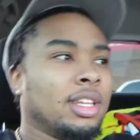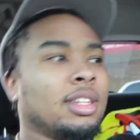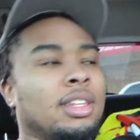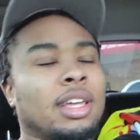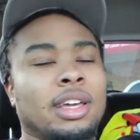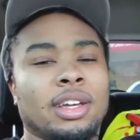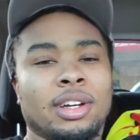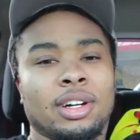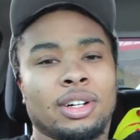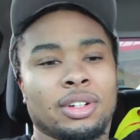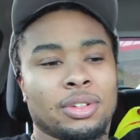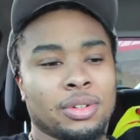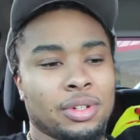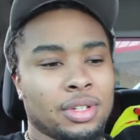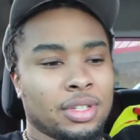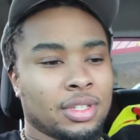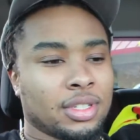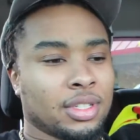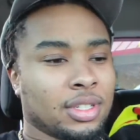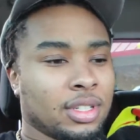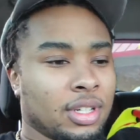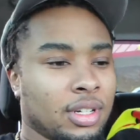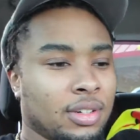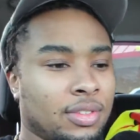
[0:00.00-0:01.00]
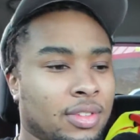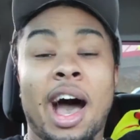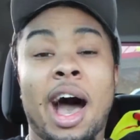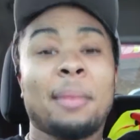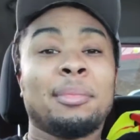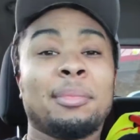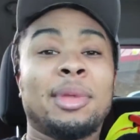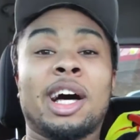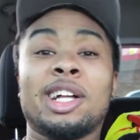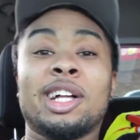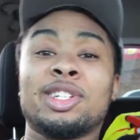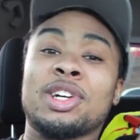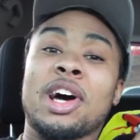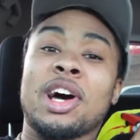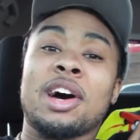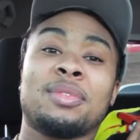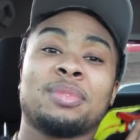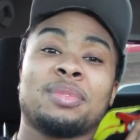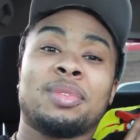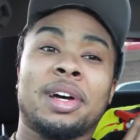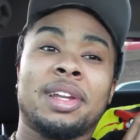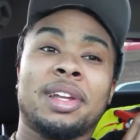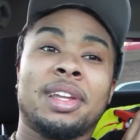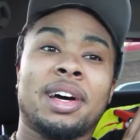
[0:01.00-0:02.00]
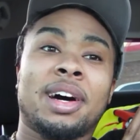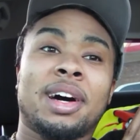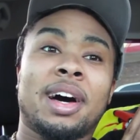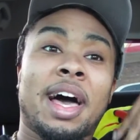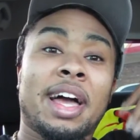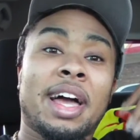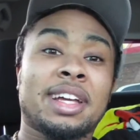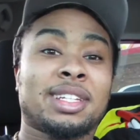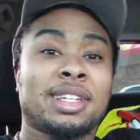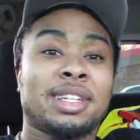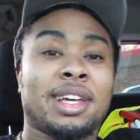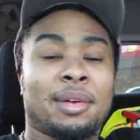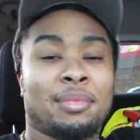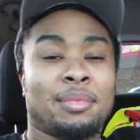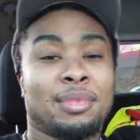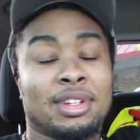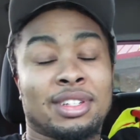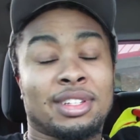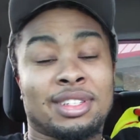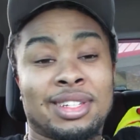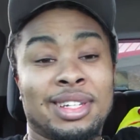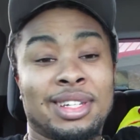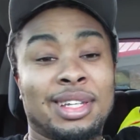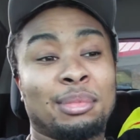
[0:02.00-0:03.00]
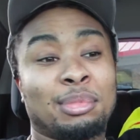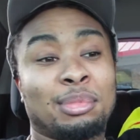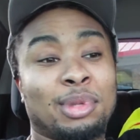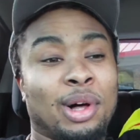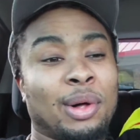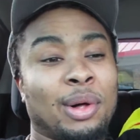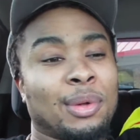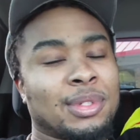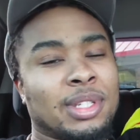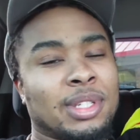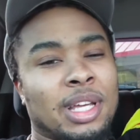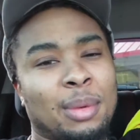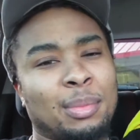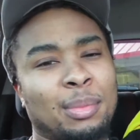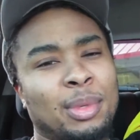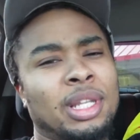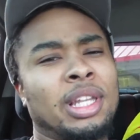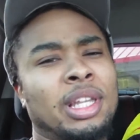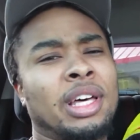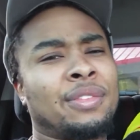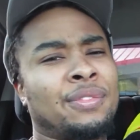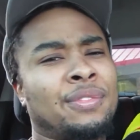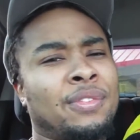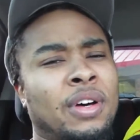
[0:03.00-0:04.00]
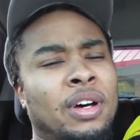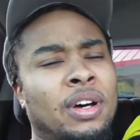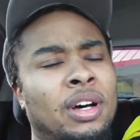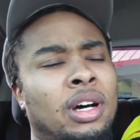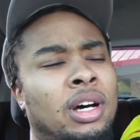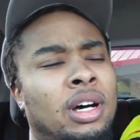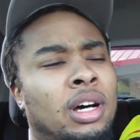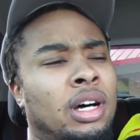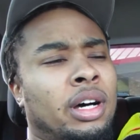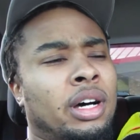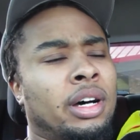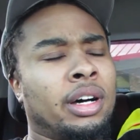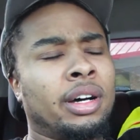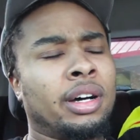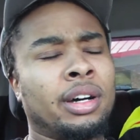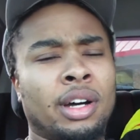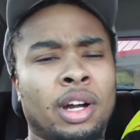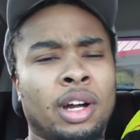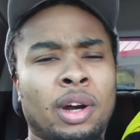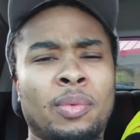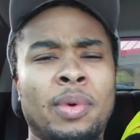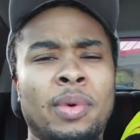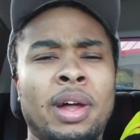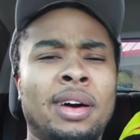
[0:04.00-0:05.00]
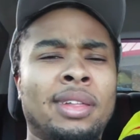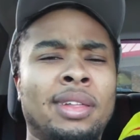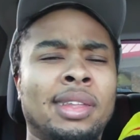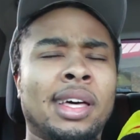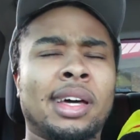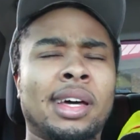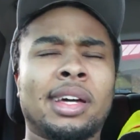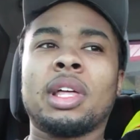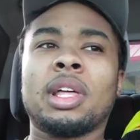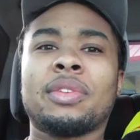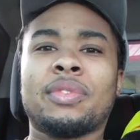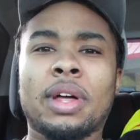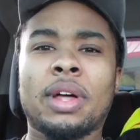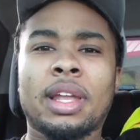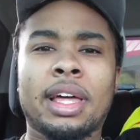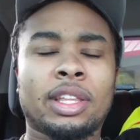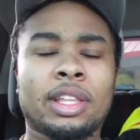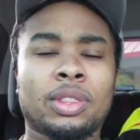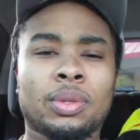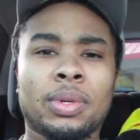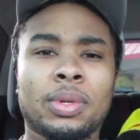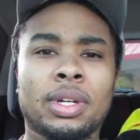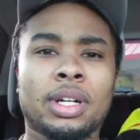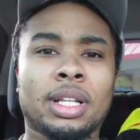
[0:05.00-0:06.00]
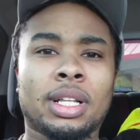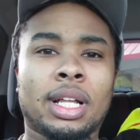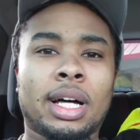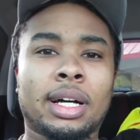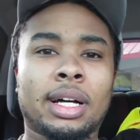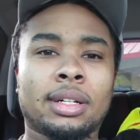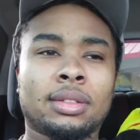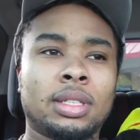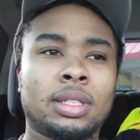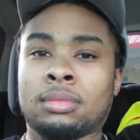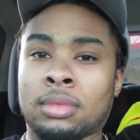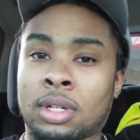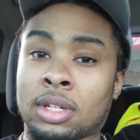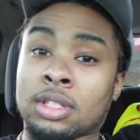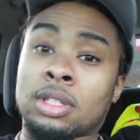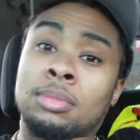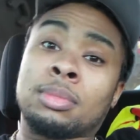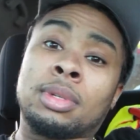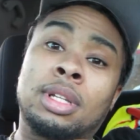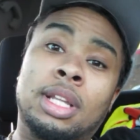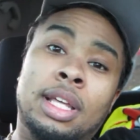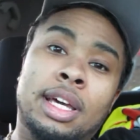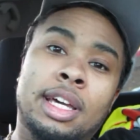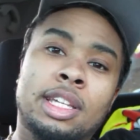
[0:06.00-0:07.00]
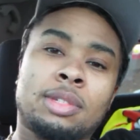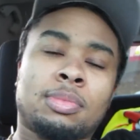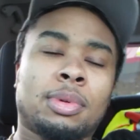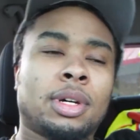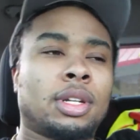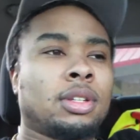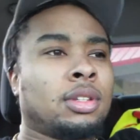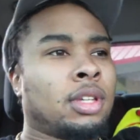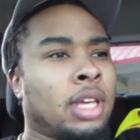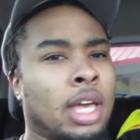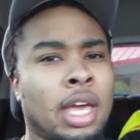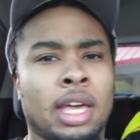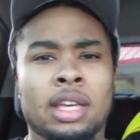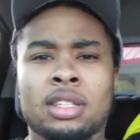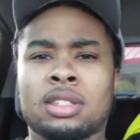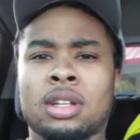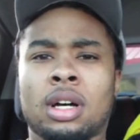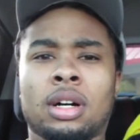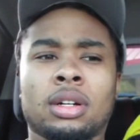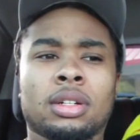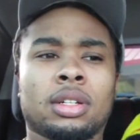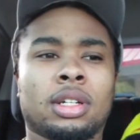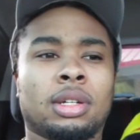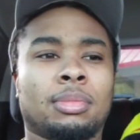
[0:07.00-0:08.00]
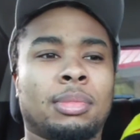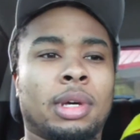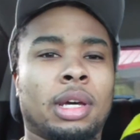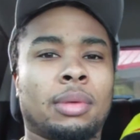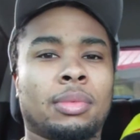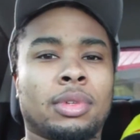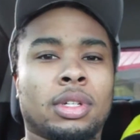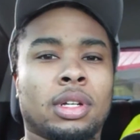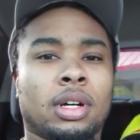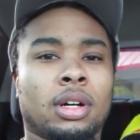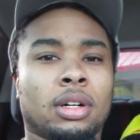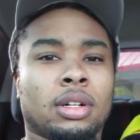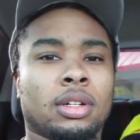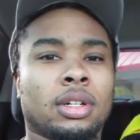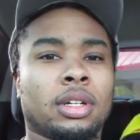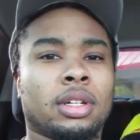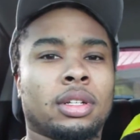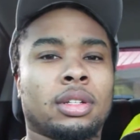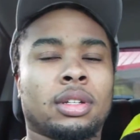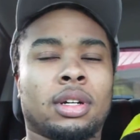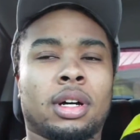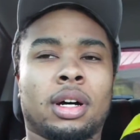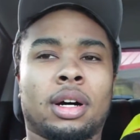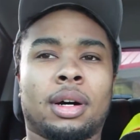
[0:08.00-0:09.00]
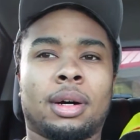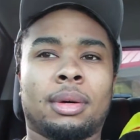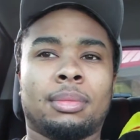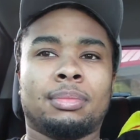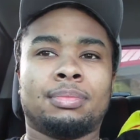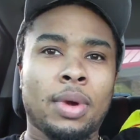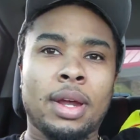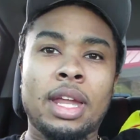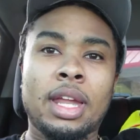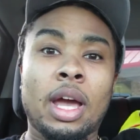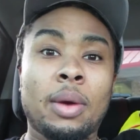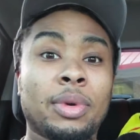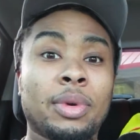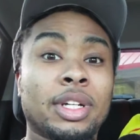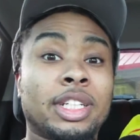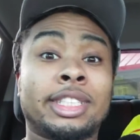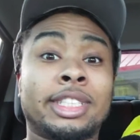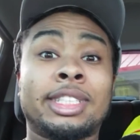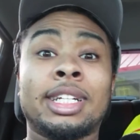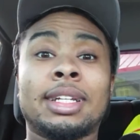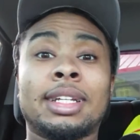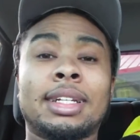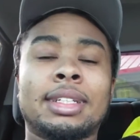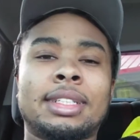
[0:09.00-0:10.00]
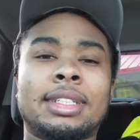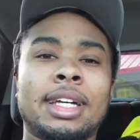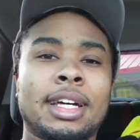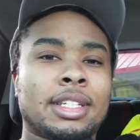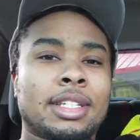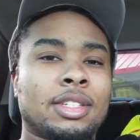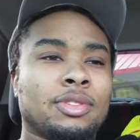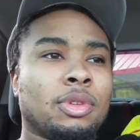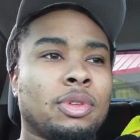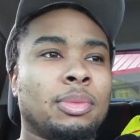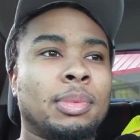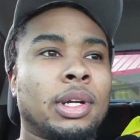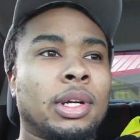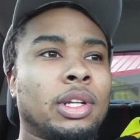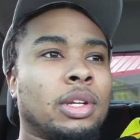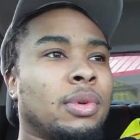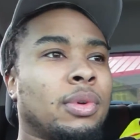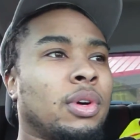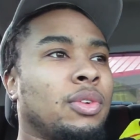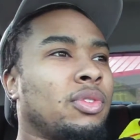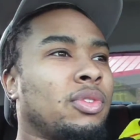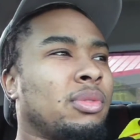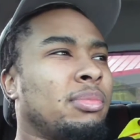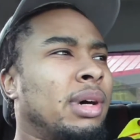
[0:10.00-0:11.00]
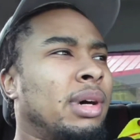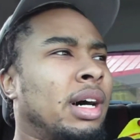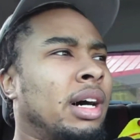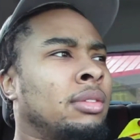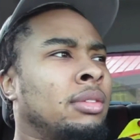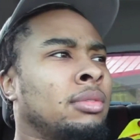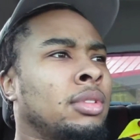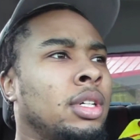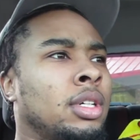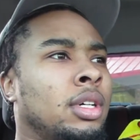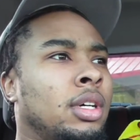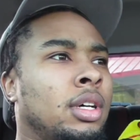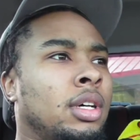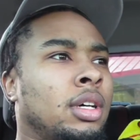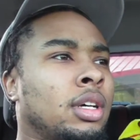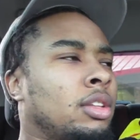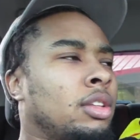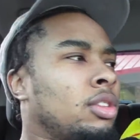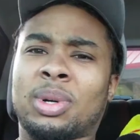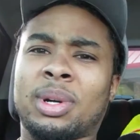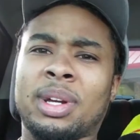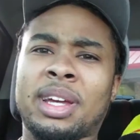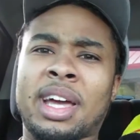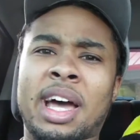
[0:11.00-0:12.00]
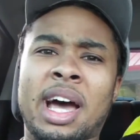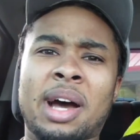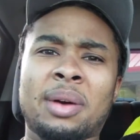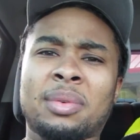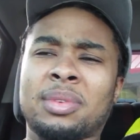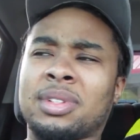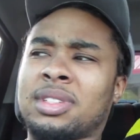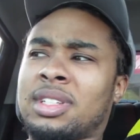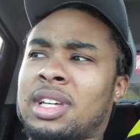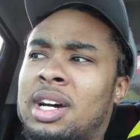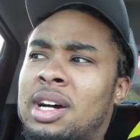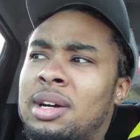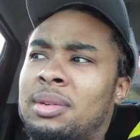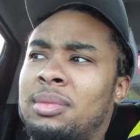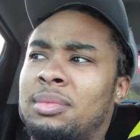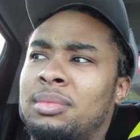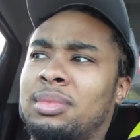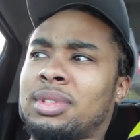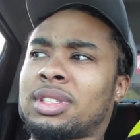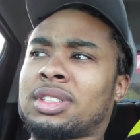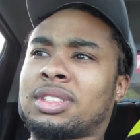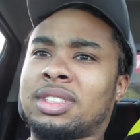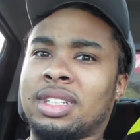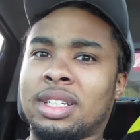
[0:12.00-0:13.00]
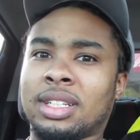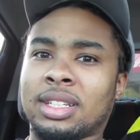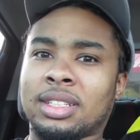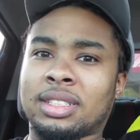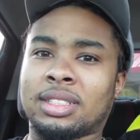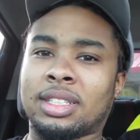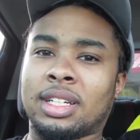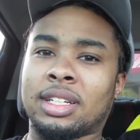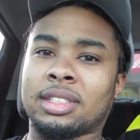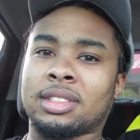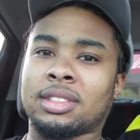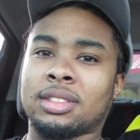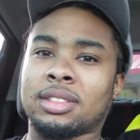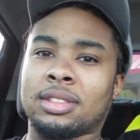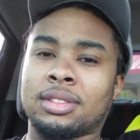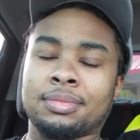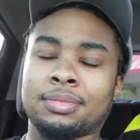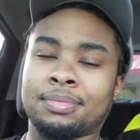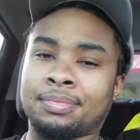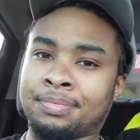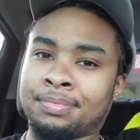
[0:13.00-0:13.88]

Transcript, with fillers: They hungry and stuff. I'm not driving right now. Actually, I've been asleep the whole time. We left around like 3 o'clock. There's some delays, but hey, it's all good, man. We all good. Right now we're still in Texas. We've been on the road for about 3 hours now, and we're still in Texas.